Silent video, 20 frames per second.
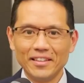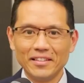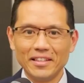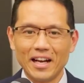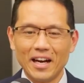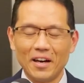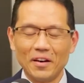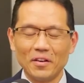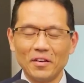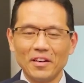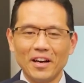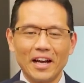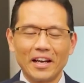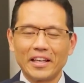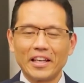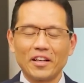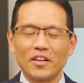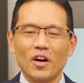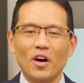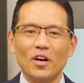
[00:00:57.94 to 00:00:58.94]
Now, I
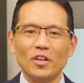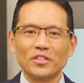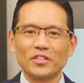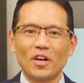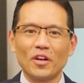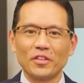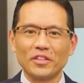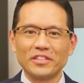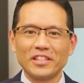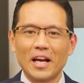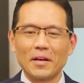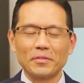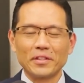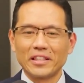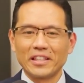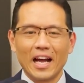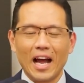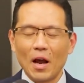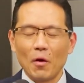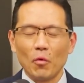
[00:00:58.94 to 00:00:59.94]
get calls all the time say,
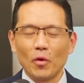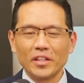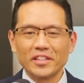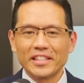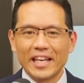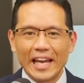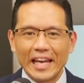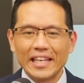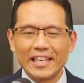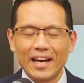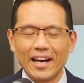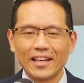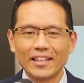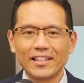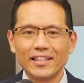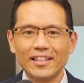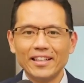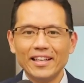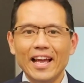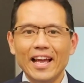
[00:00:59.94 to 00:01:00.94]
Kai, what is ANOC?
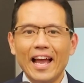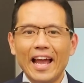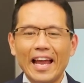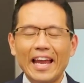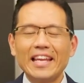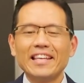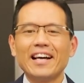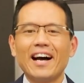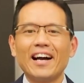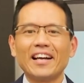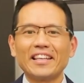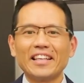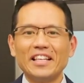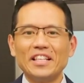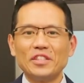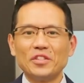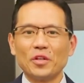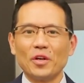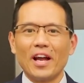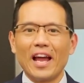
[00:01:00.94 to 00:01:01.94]
ANOC
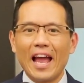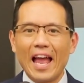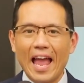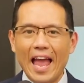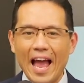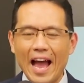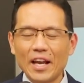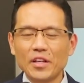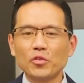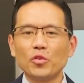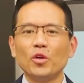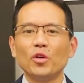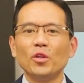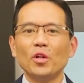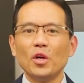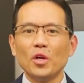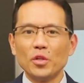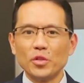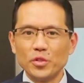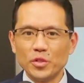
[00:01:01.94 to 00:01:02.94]
is your
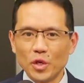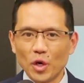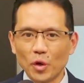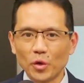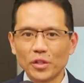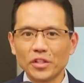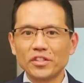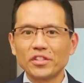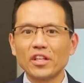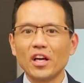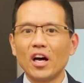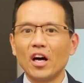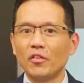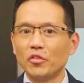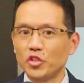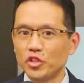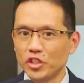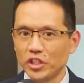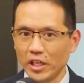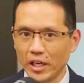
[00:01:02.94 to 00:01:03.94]
annual notice of
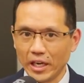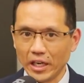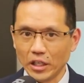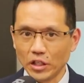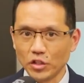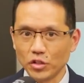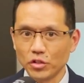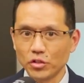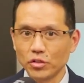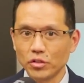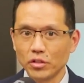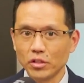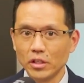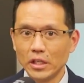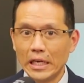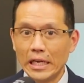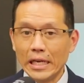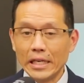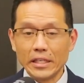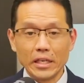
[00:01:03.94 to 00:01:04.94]
change.
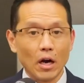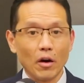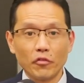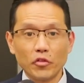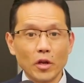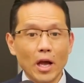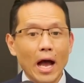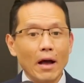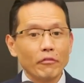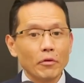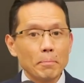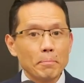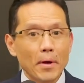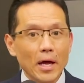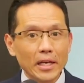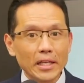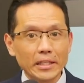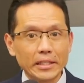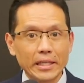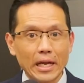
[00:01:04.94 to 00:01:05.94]
Now, if you have a
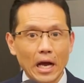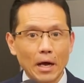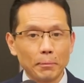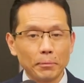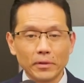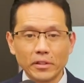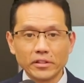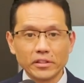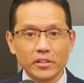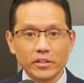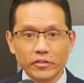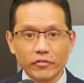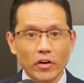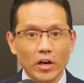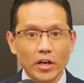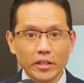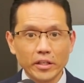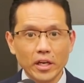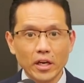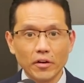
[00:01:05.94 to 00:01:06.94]
Medigap, listen
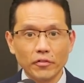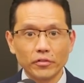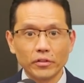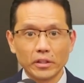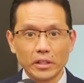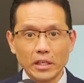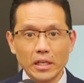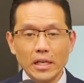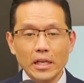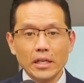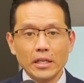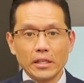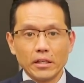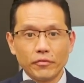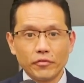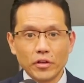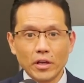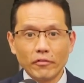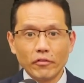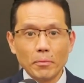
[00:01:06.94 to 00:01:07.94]
very carefully.
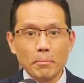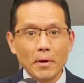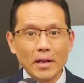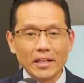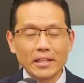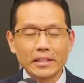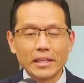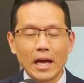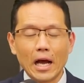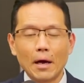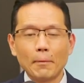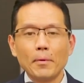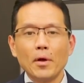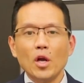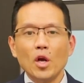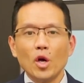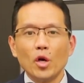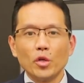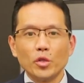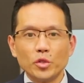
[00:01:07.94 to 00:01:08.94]
If you have a Medigap,
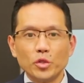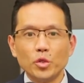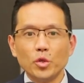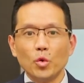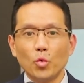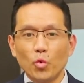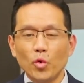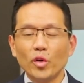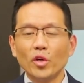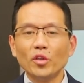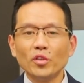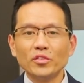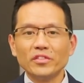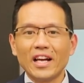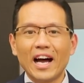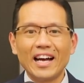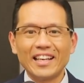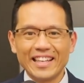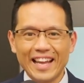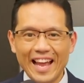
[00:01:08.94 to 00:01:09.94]
you will
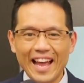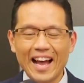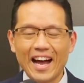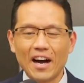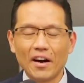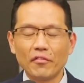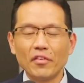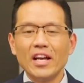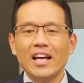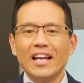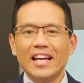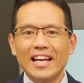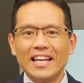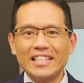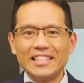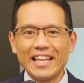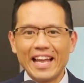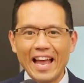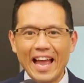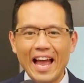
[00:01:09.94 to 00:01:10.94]
not have
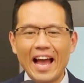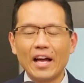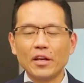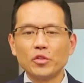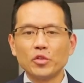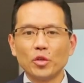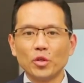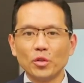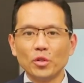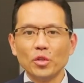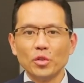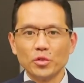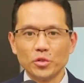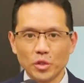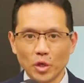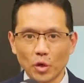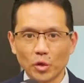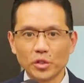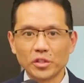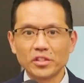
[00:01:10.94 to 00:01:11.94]
an annual
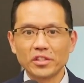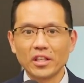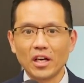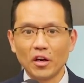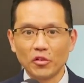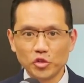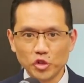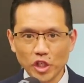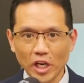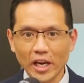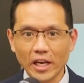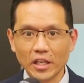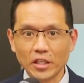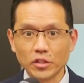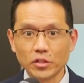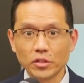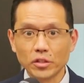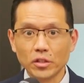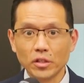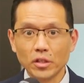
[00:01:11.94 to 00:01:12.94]
notice of change.